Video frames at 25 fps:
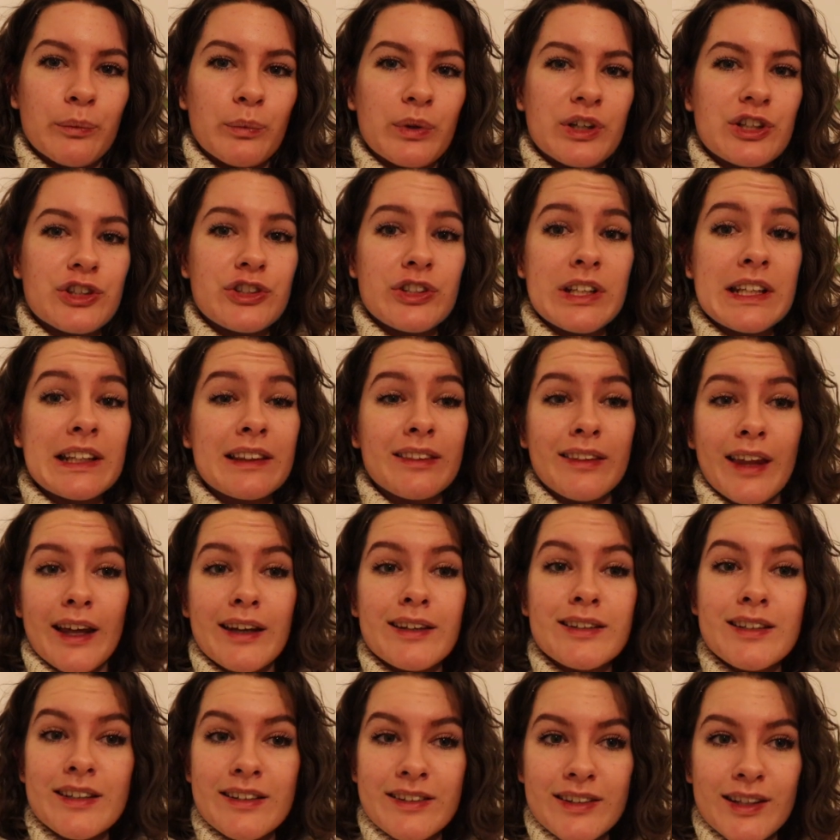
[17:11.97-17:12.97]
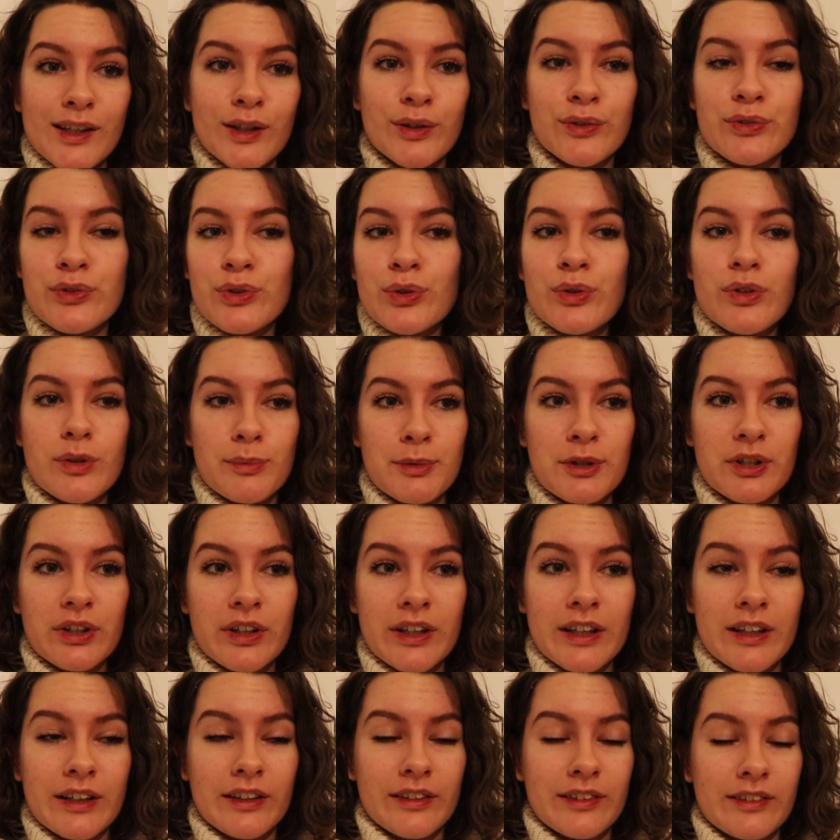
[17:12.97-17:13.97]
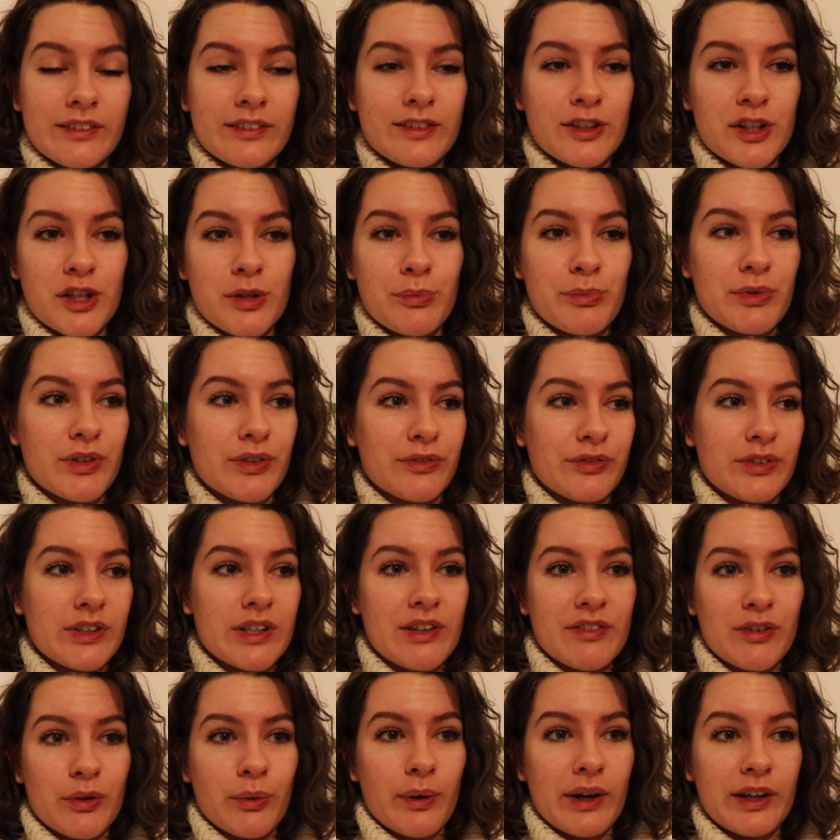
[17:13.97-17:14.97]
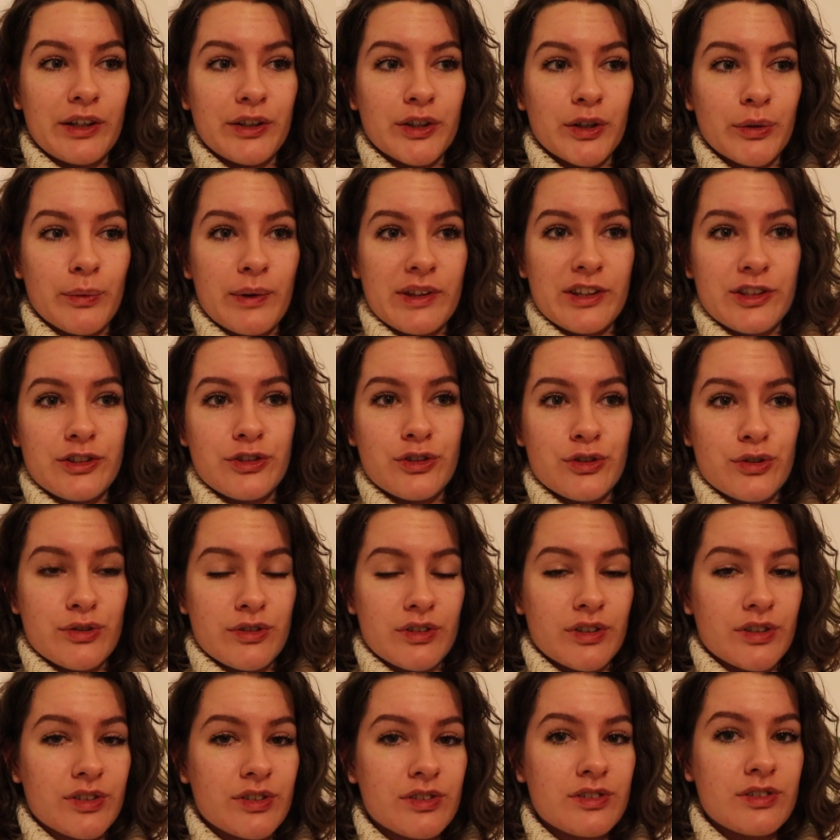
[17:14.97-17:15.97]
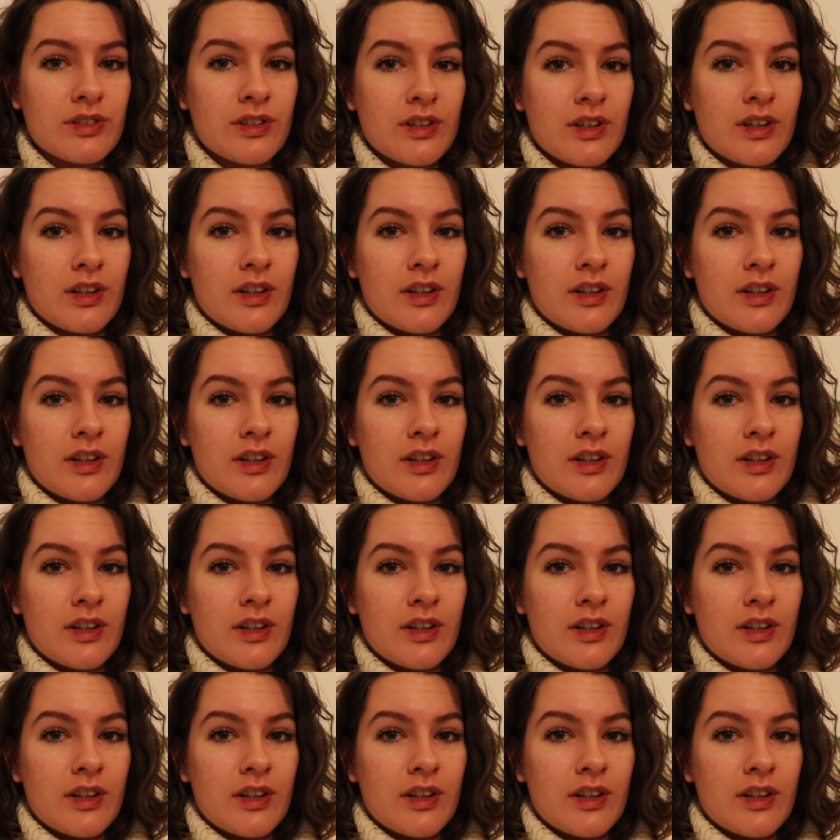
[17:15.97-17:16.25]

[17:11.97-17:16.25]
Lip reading: which did lend itself to the book in terms of you never quite know whether to trust